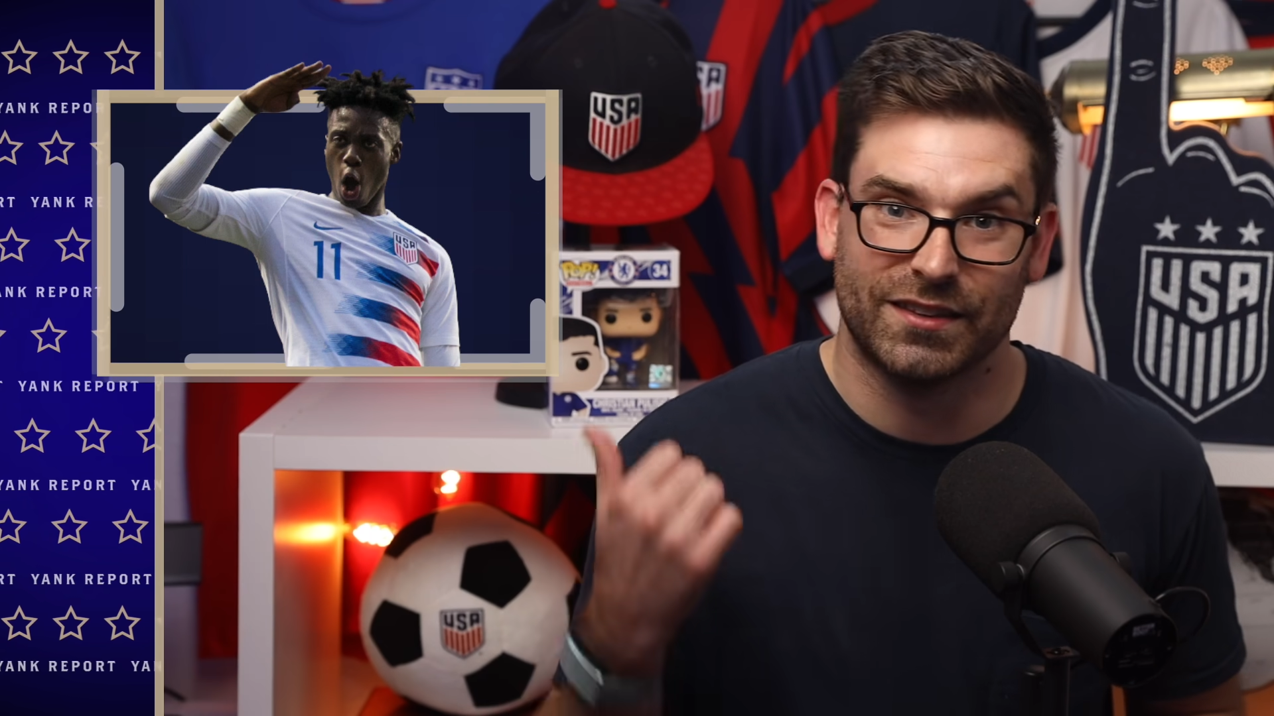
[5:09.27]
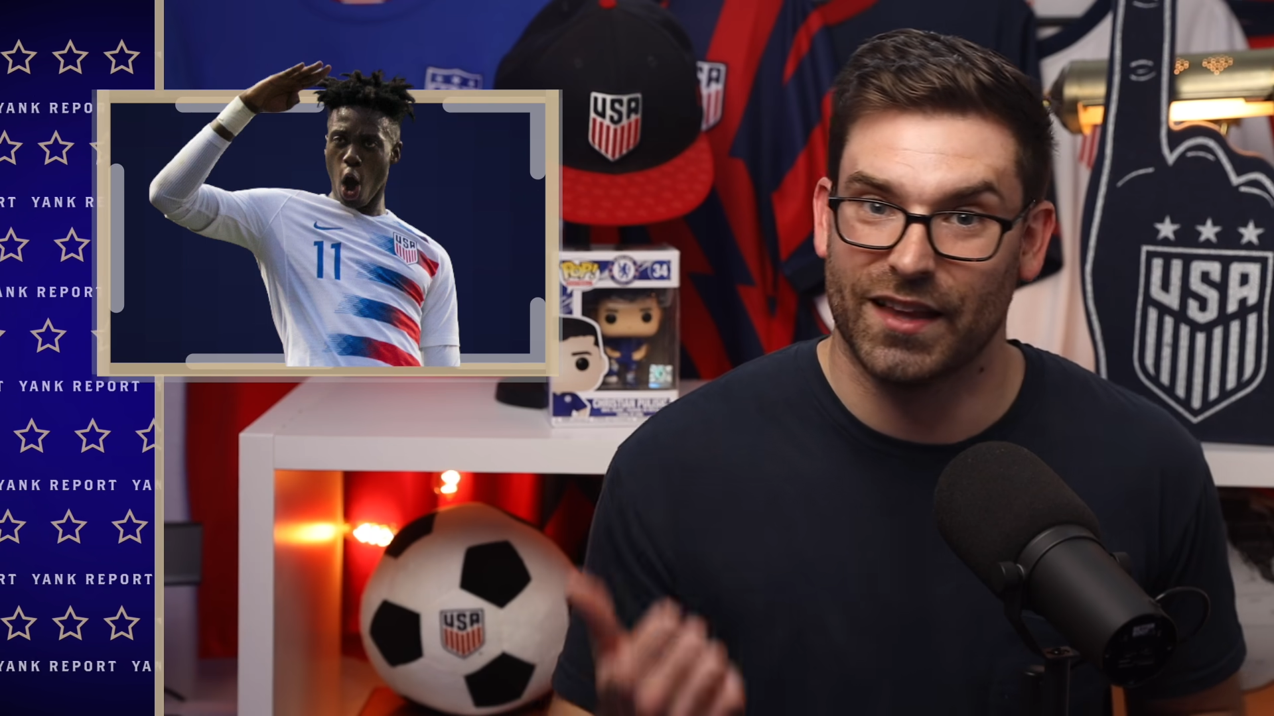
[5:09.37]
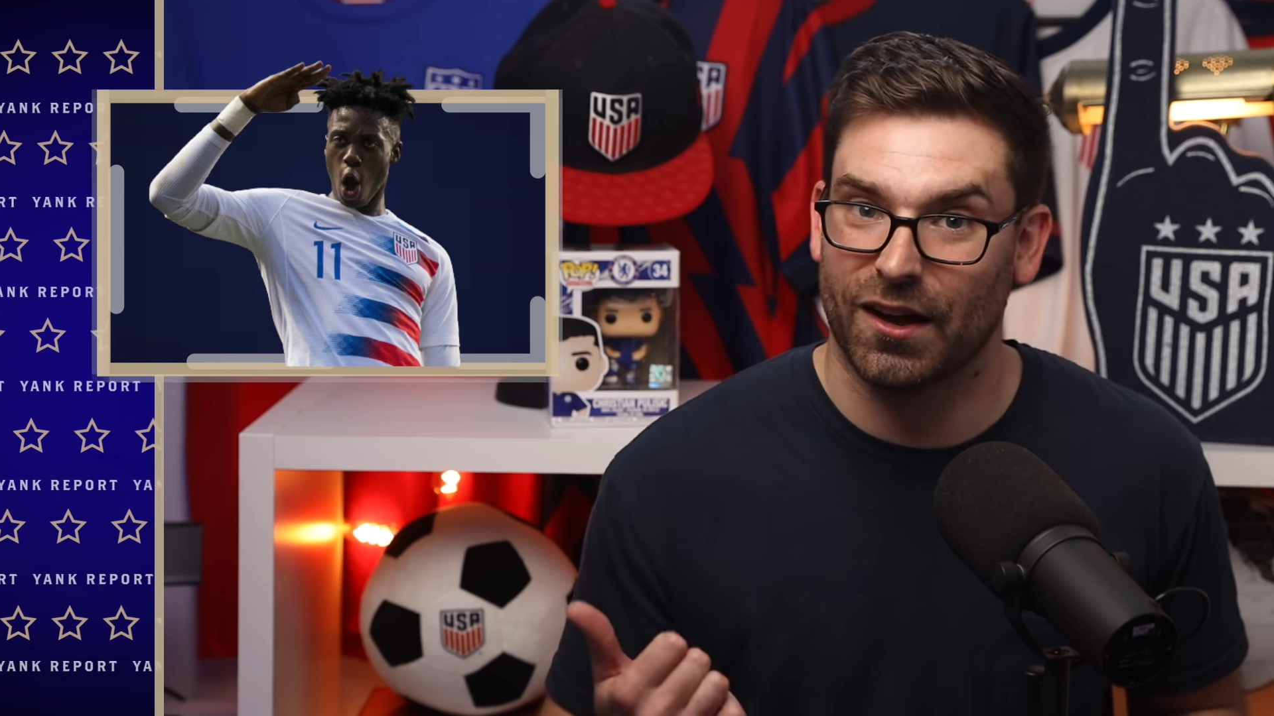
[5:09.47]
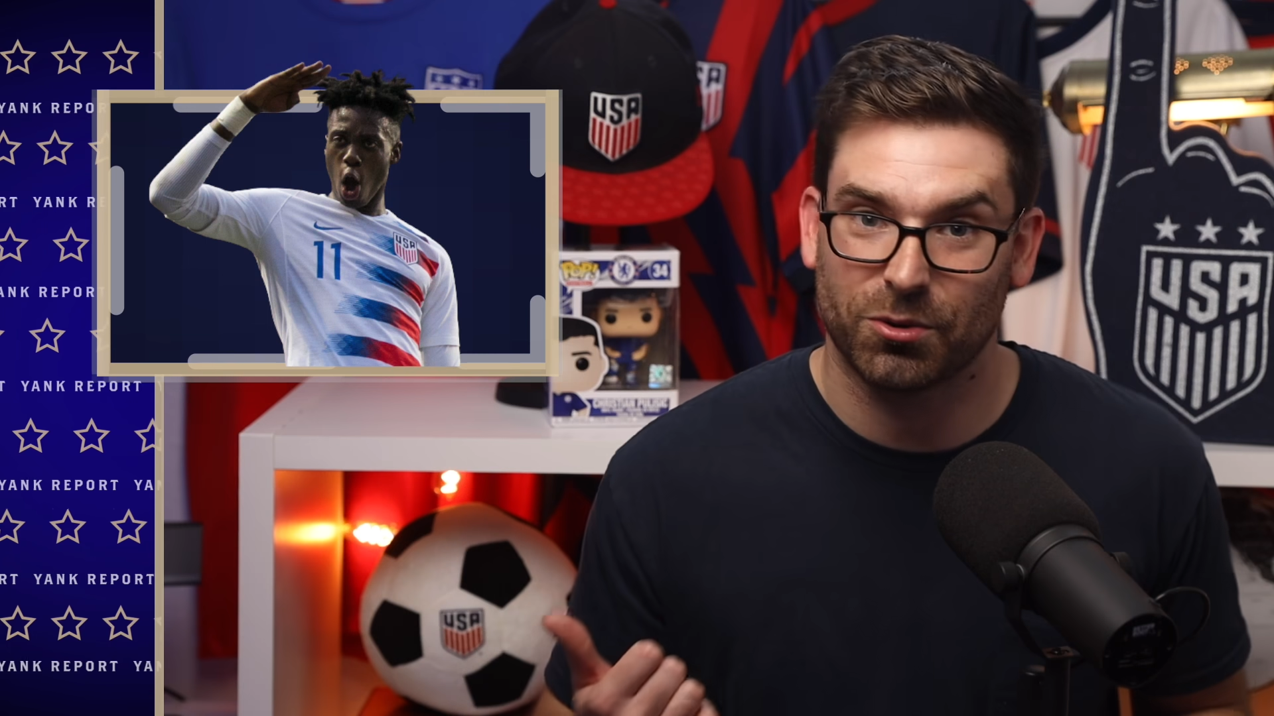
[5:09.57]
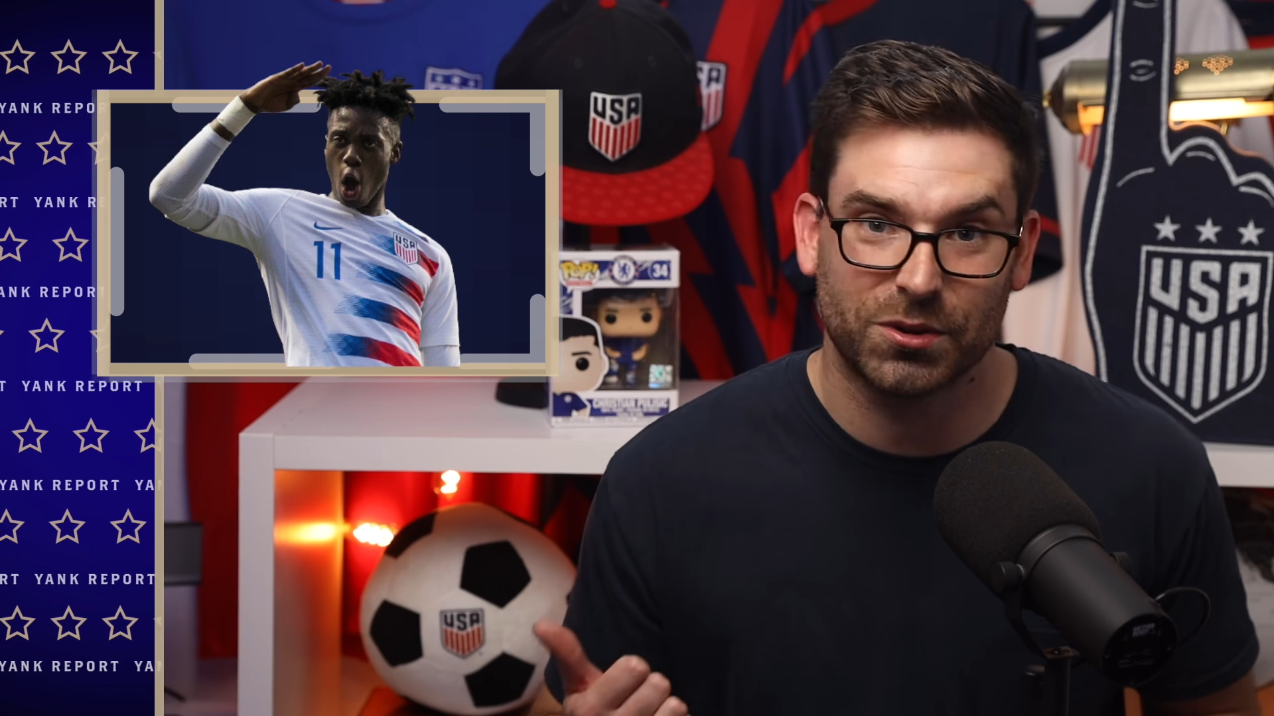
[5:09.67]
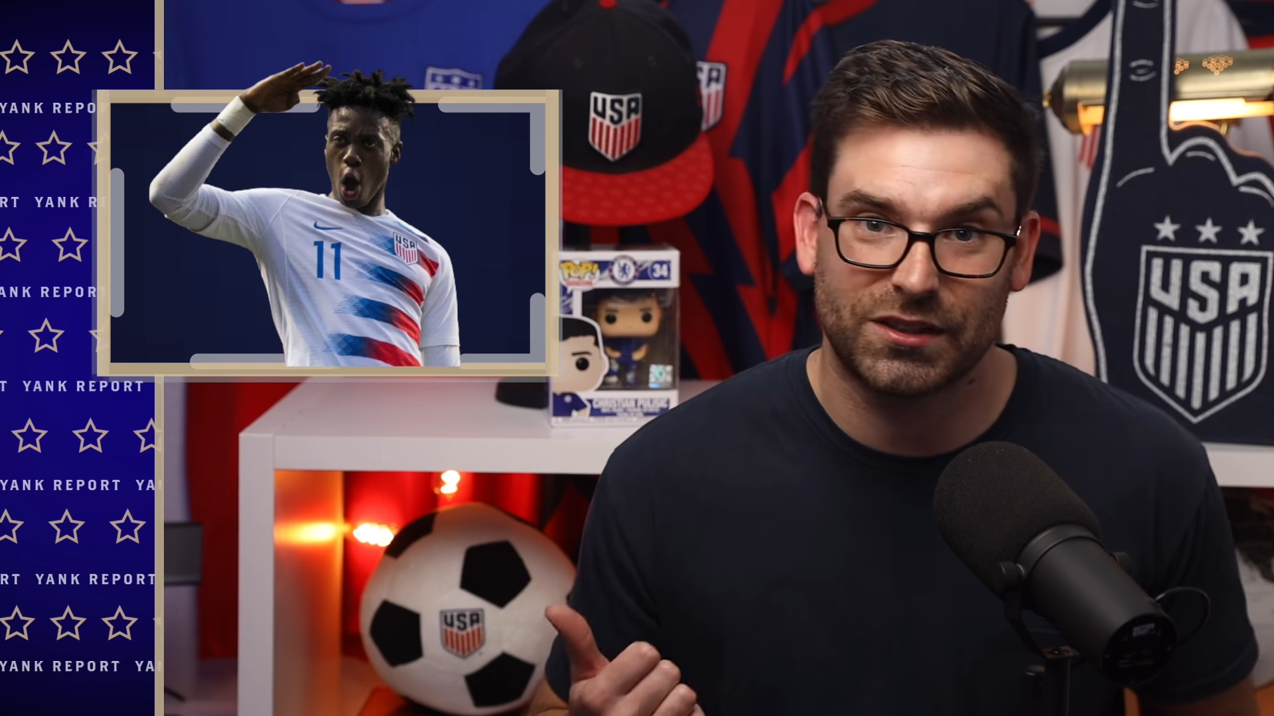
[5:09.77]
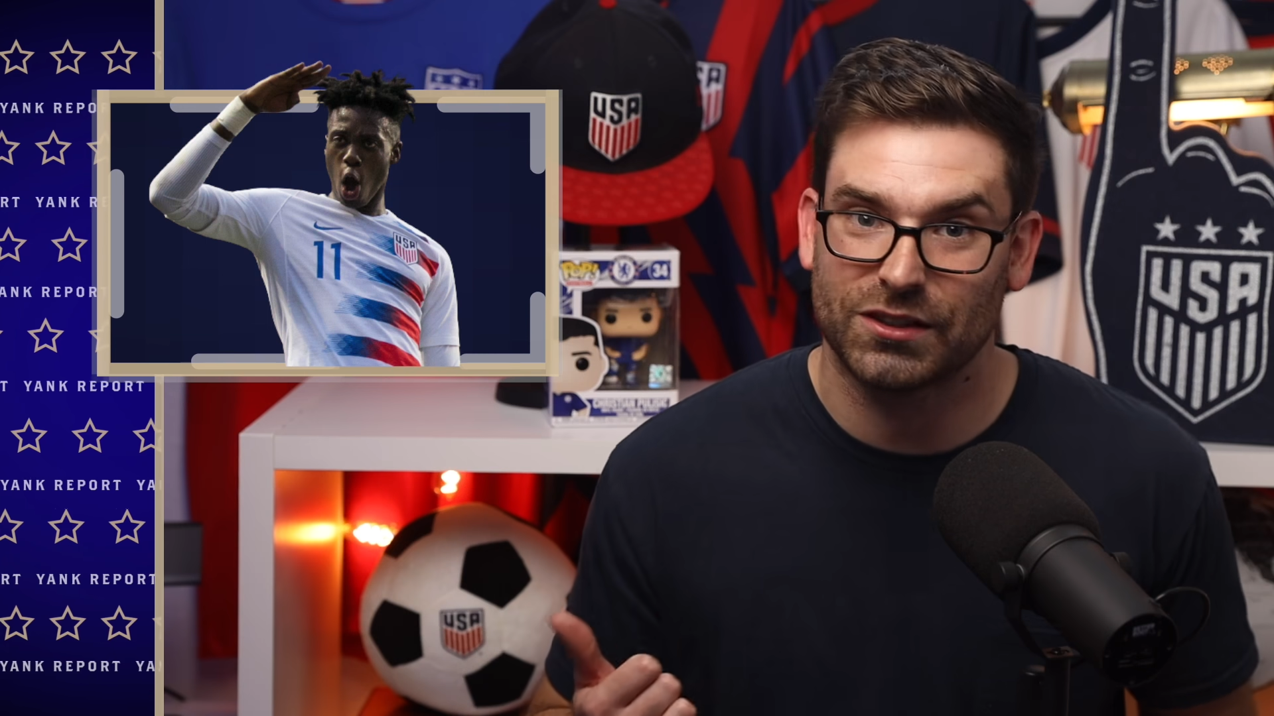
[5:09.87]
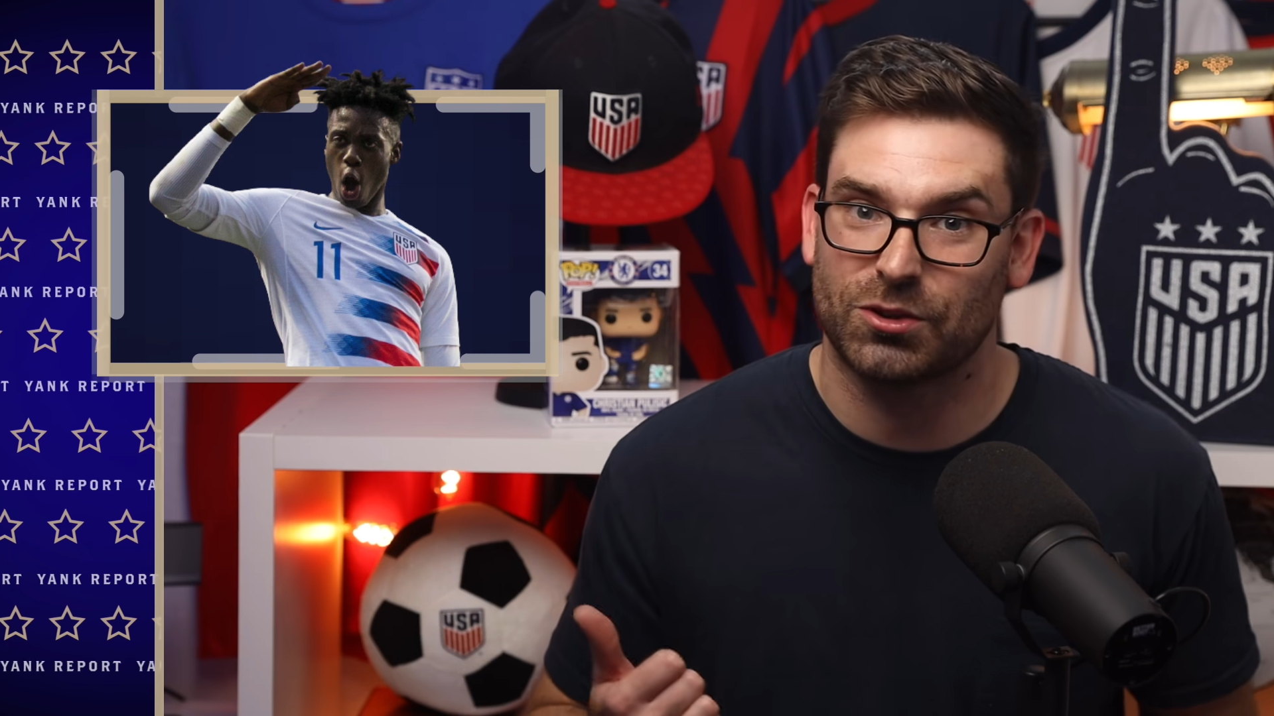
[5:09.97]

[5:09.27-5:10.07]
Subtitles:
not only can